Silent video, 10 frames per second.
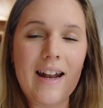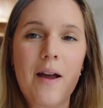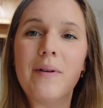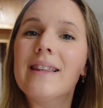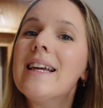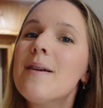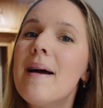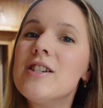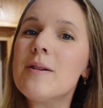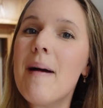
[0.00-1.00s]
I will link
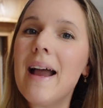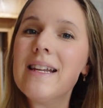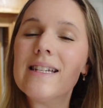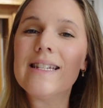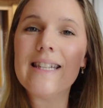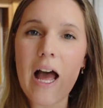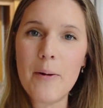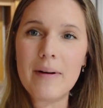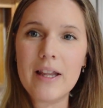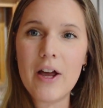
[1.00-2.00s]
Magic Mind
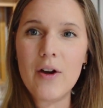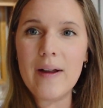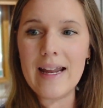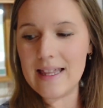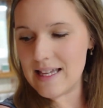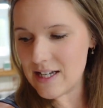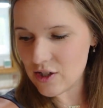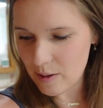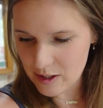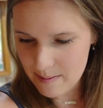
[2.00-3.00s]
down below in the
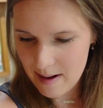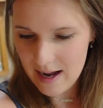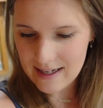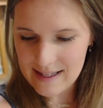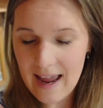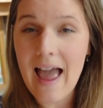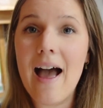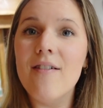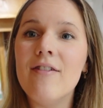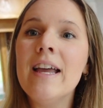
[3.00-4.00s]
description box. I
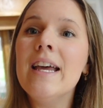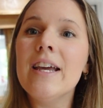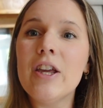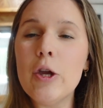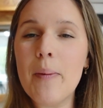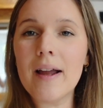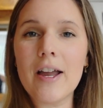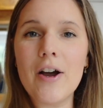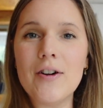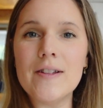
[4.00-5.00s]
have coupon
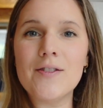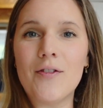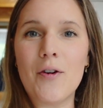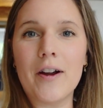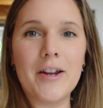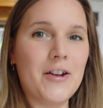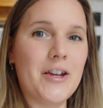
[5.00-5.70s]
codes for you to